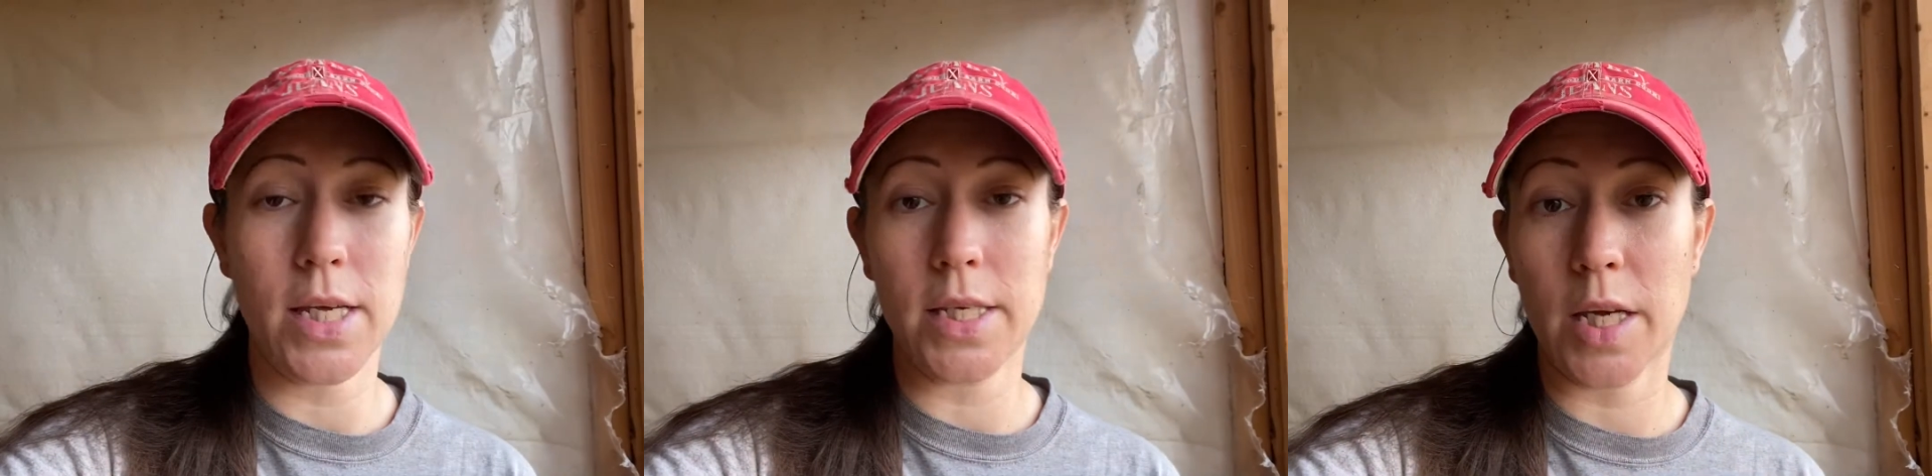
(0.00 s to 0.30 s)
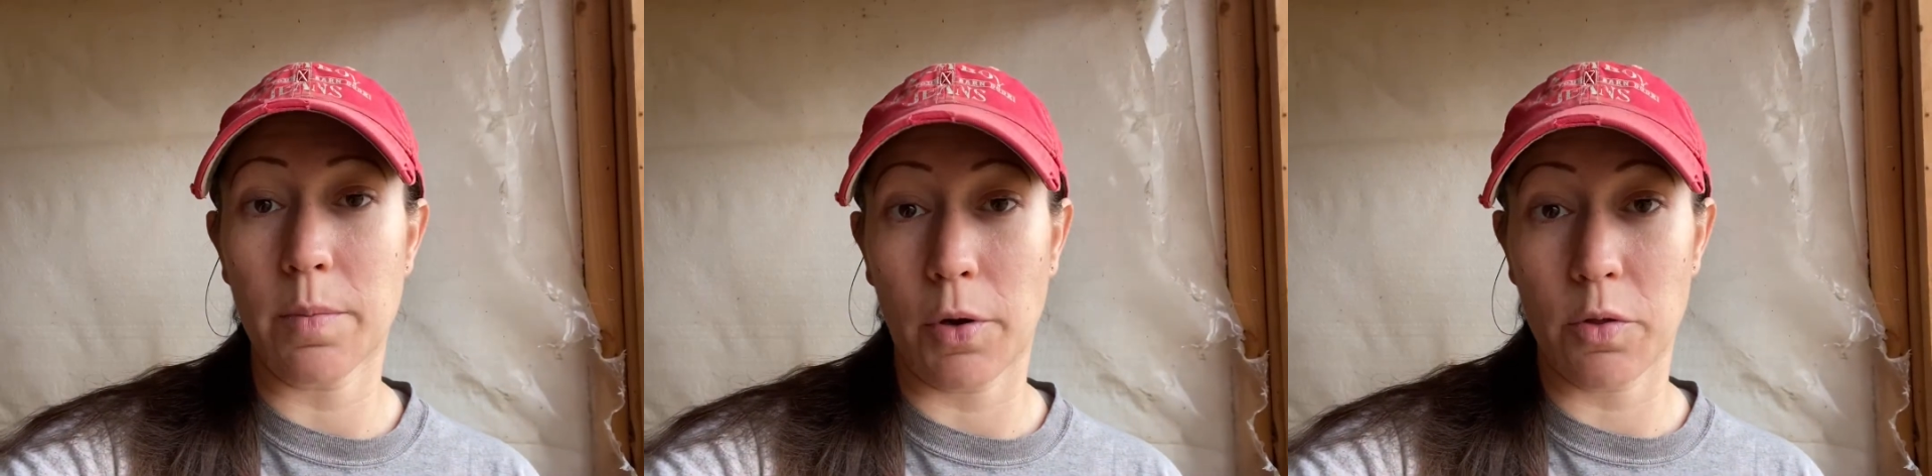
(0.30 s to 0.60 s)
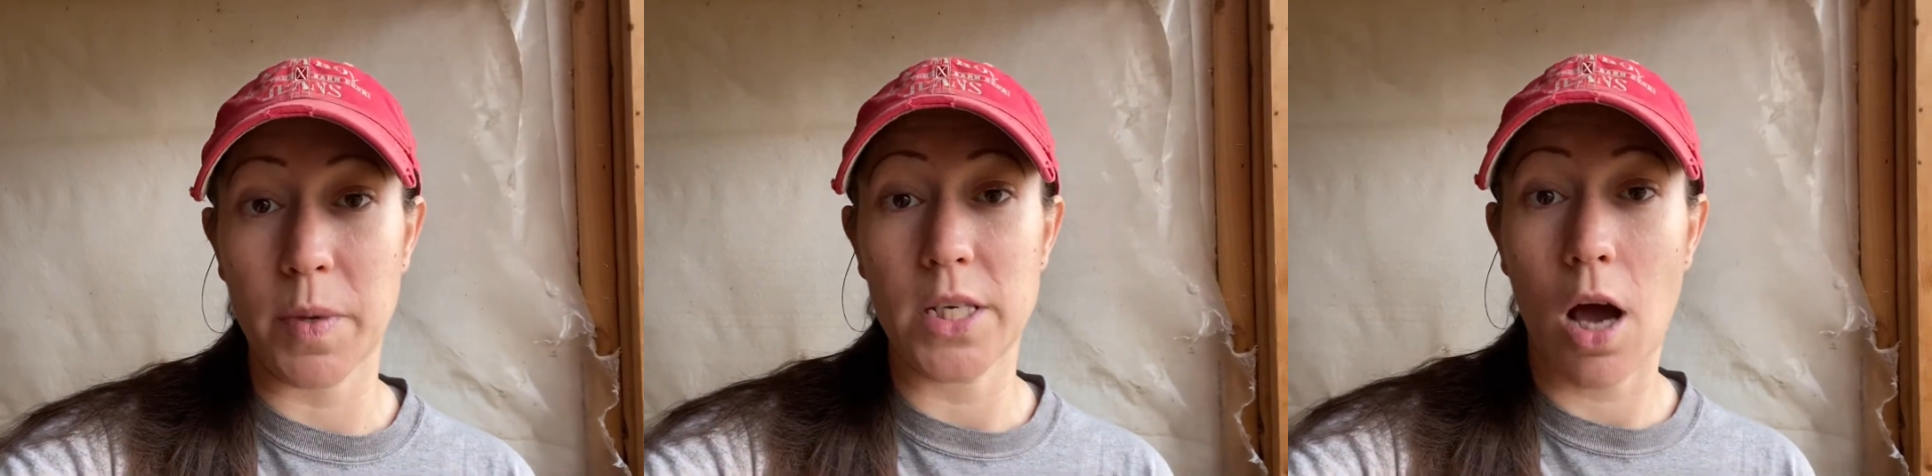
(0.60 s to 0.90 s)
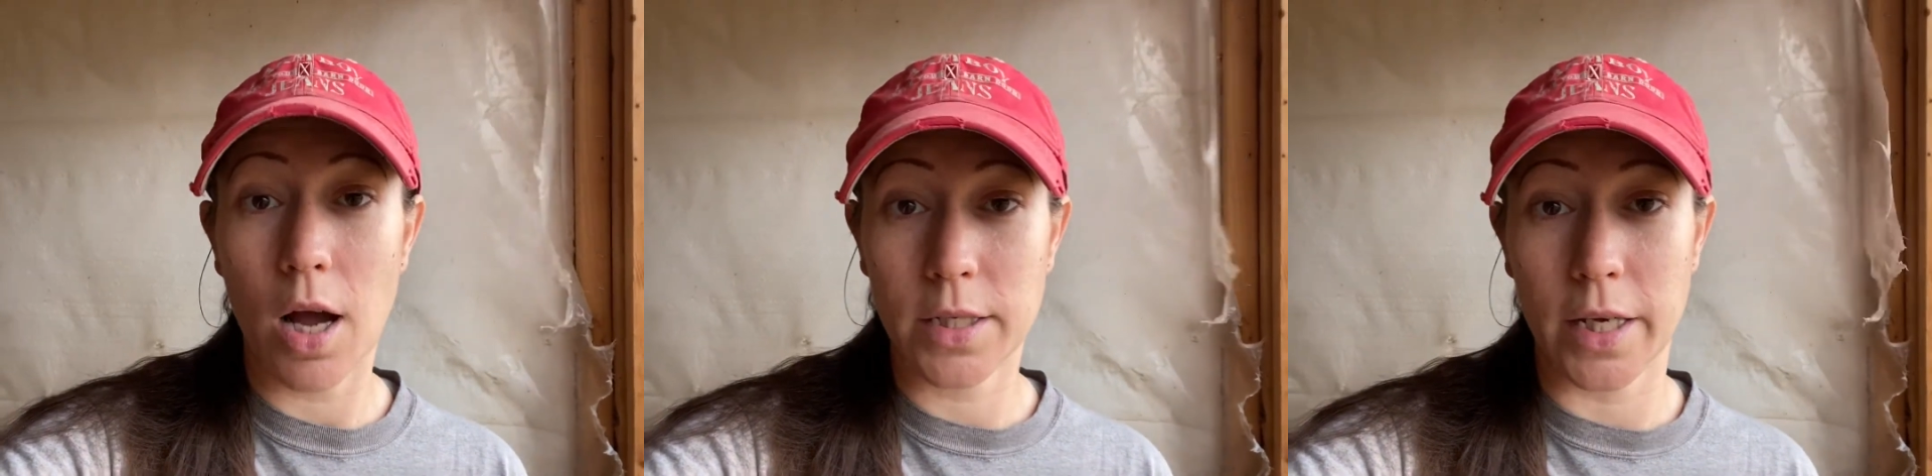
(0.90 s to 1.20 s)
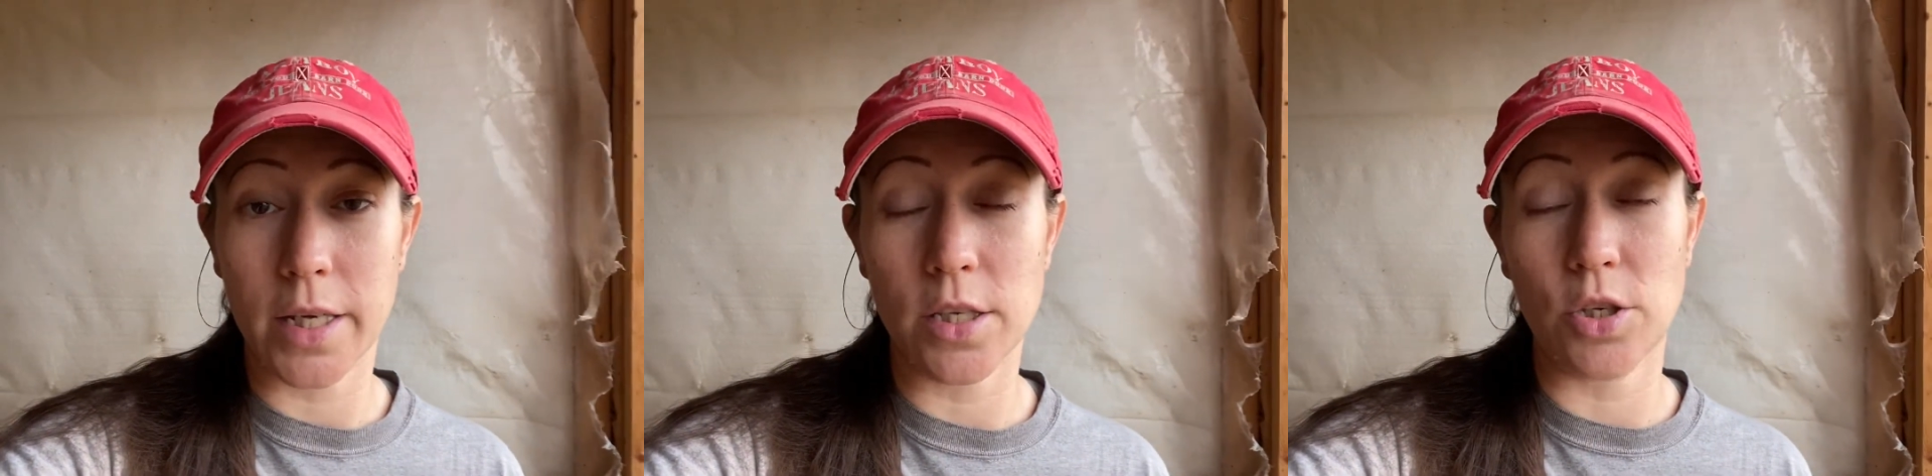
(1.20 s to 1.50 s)
these can both be
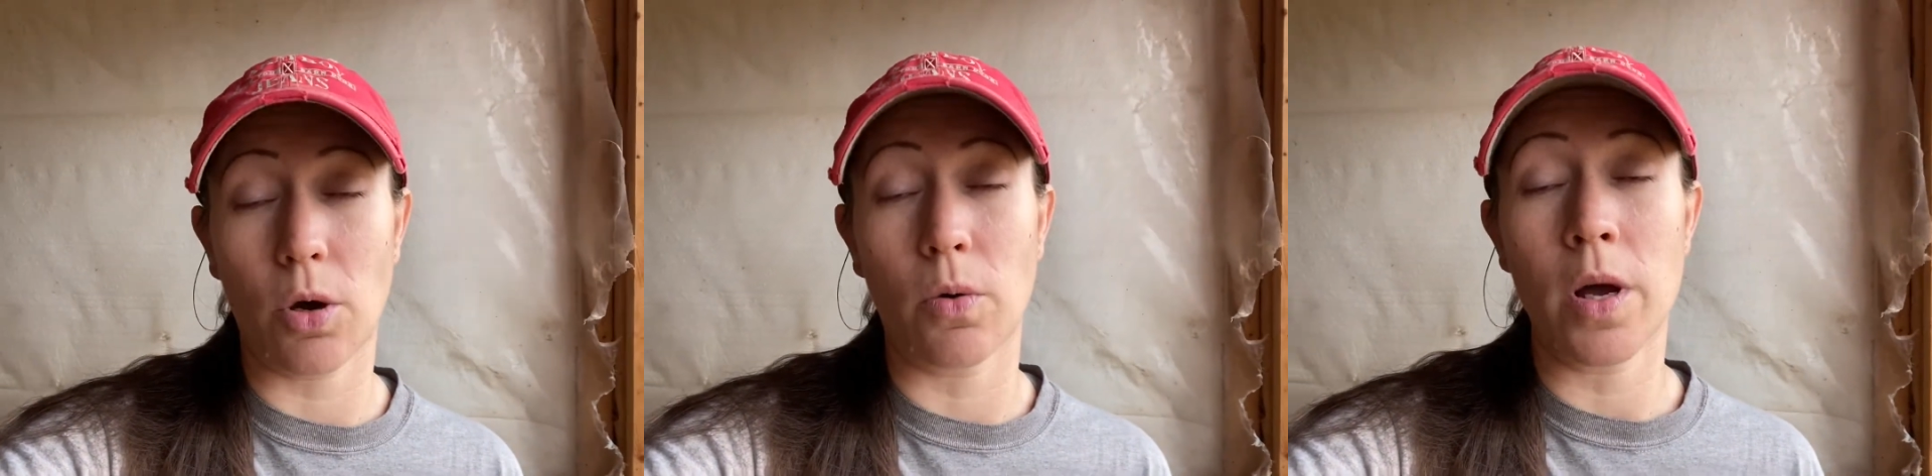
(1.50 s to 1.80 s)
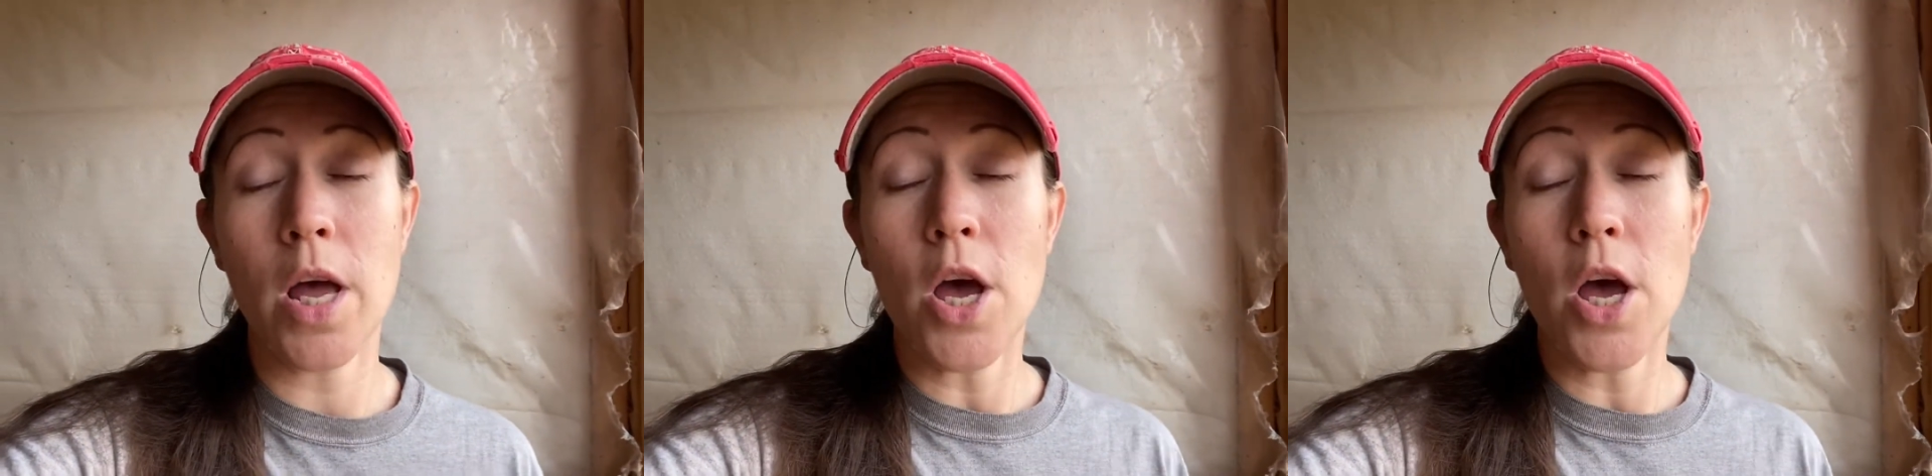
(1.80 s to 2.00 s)
toxic. And so